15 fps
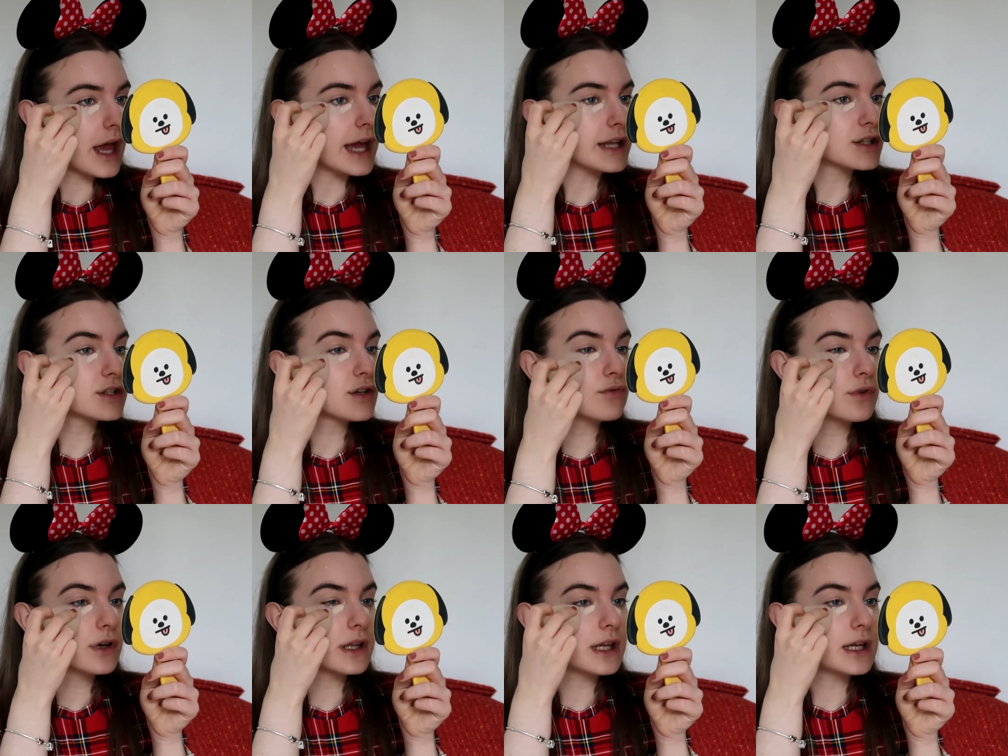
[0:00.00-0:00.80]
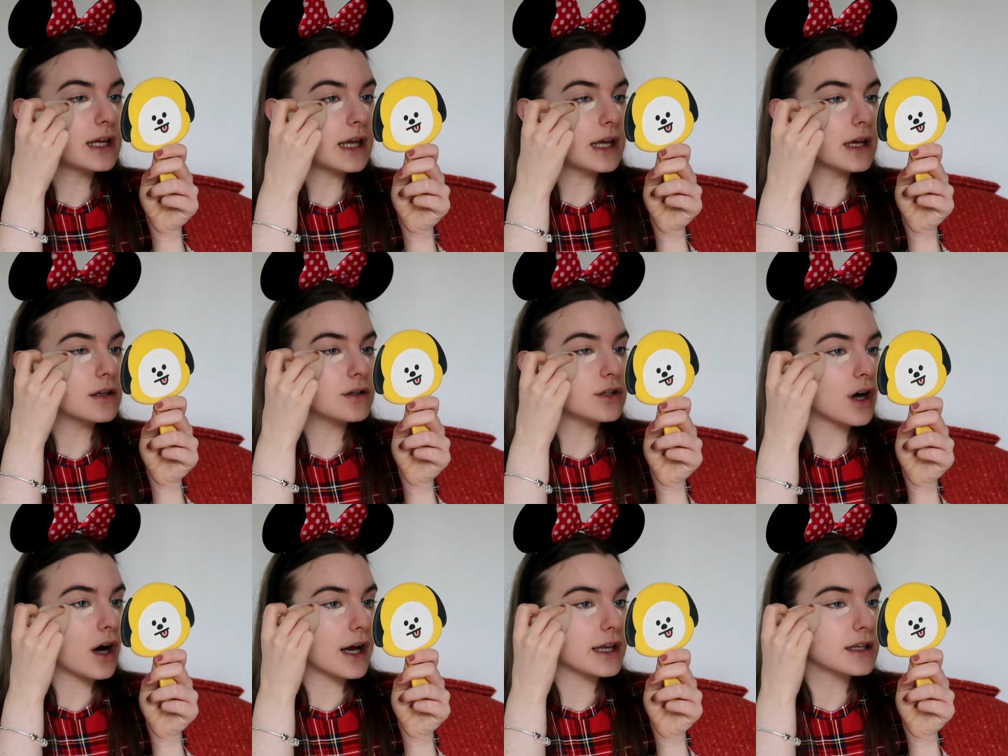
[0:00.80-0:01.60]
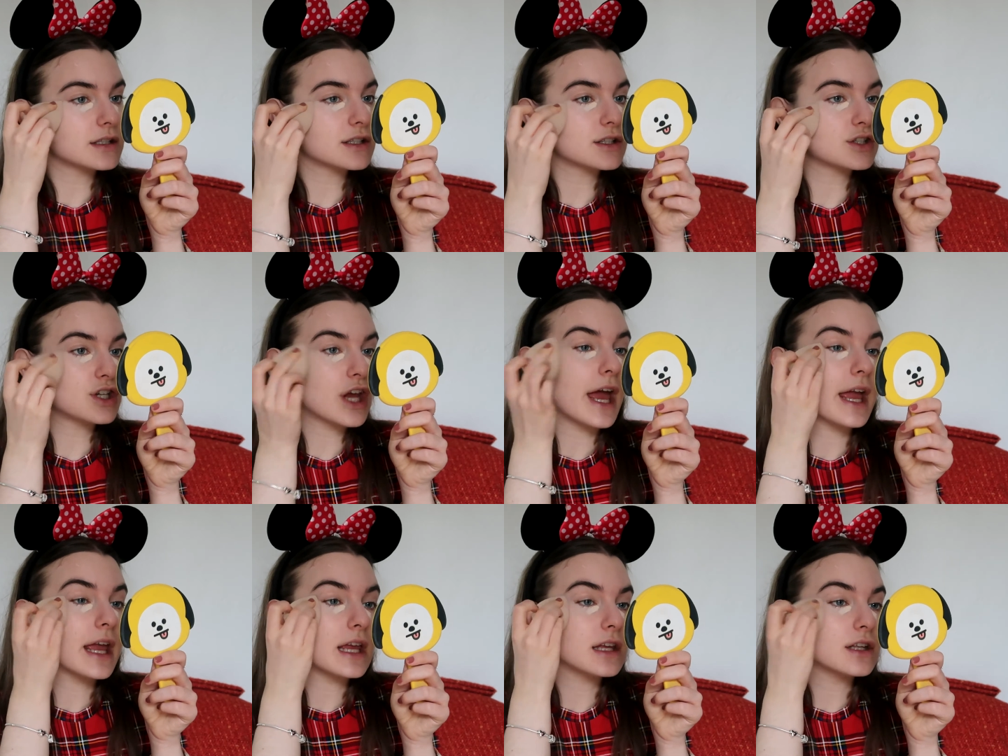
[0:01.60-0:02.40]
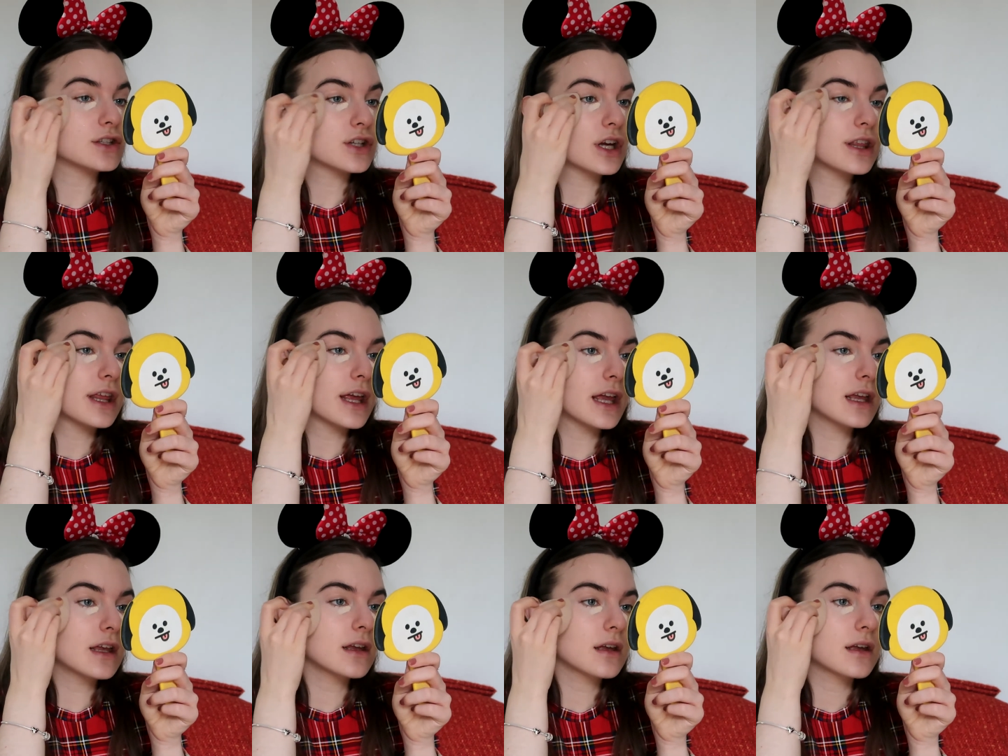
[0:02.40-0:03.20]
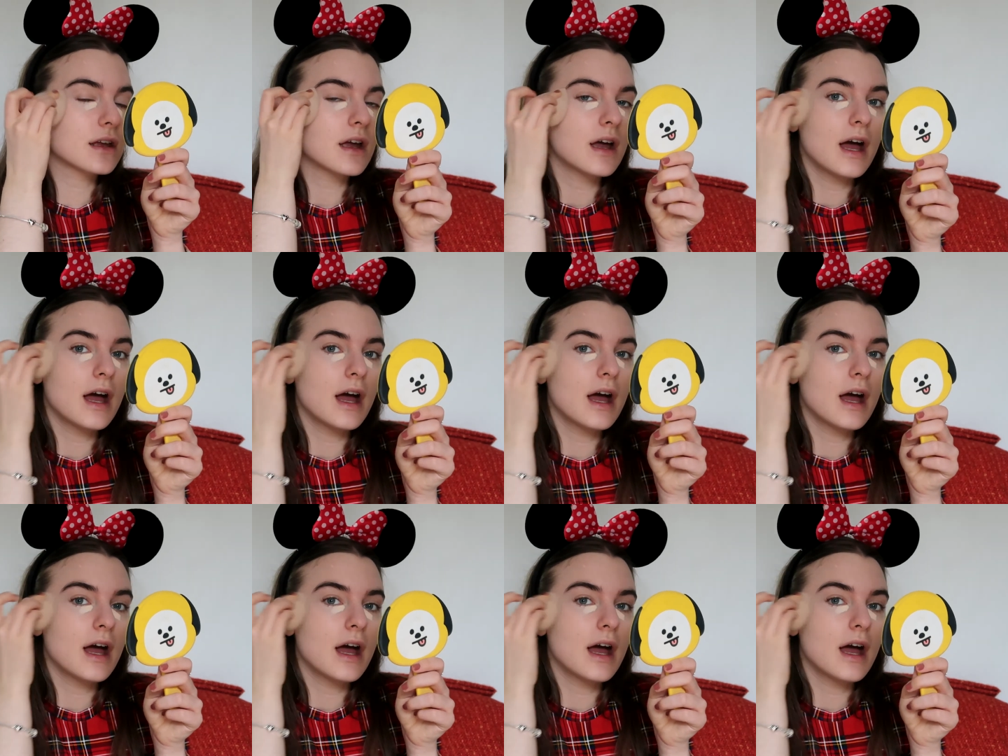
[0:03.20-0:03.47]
It's just a really nice change, I think.